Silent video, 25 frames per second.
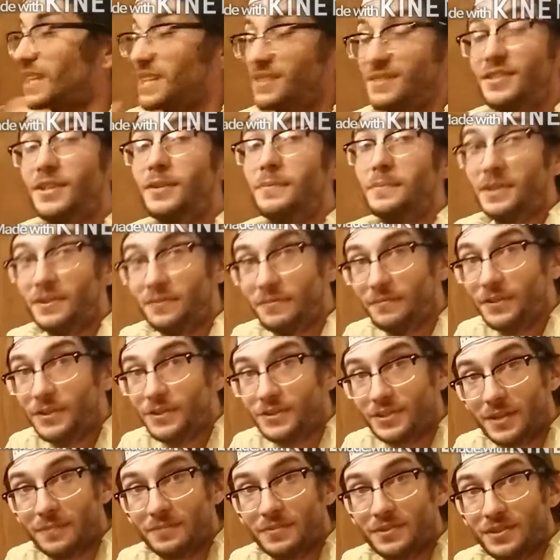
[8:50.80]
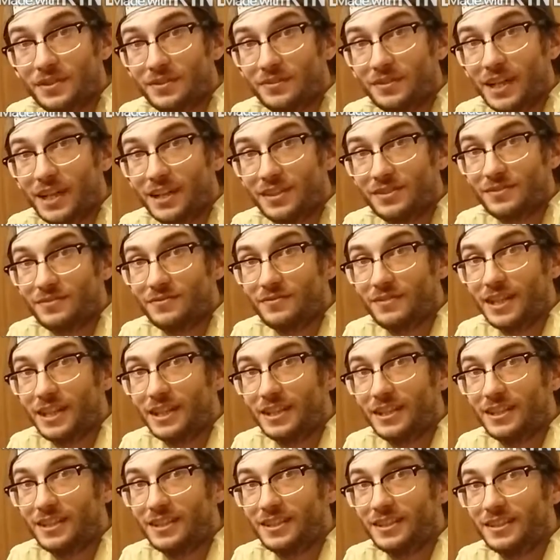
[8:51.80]
It's gonna be the first episode of
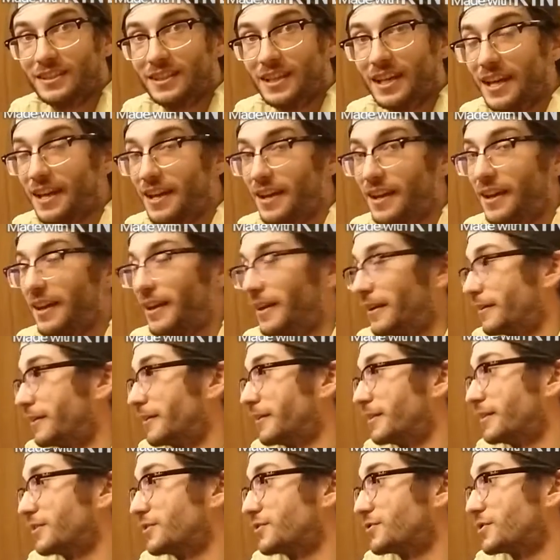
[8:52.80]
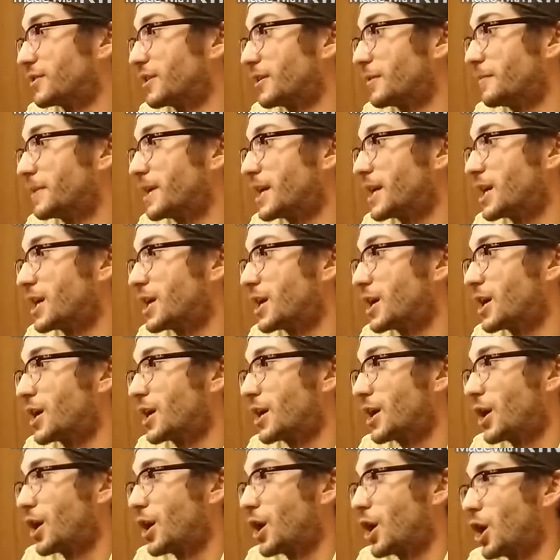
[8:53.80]
Castlevania, and there's gonna be
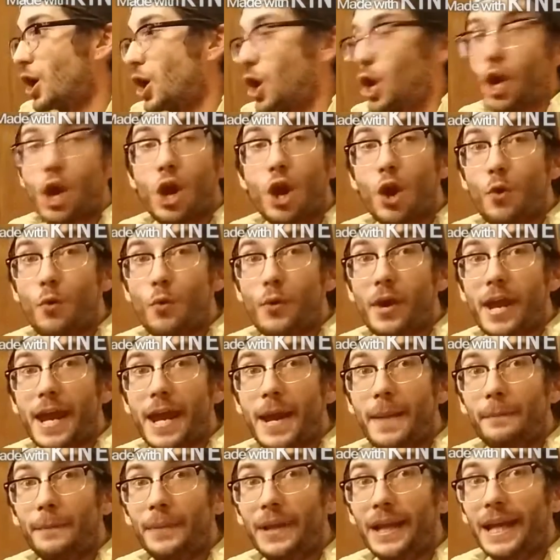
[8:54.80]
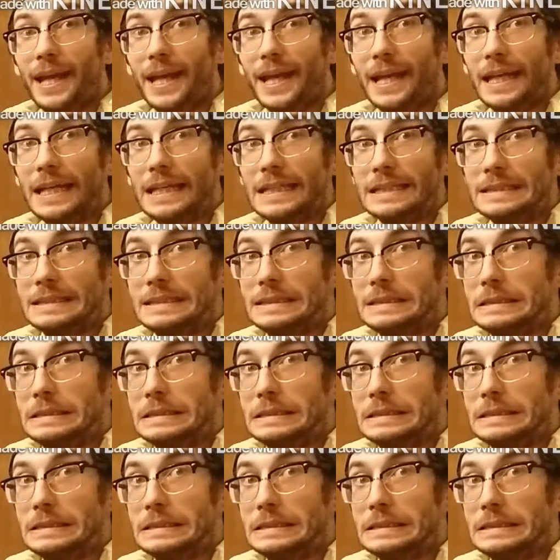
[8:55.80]
no gameplay.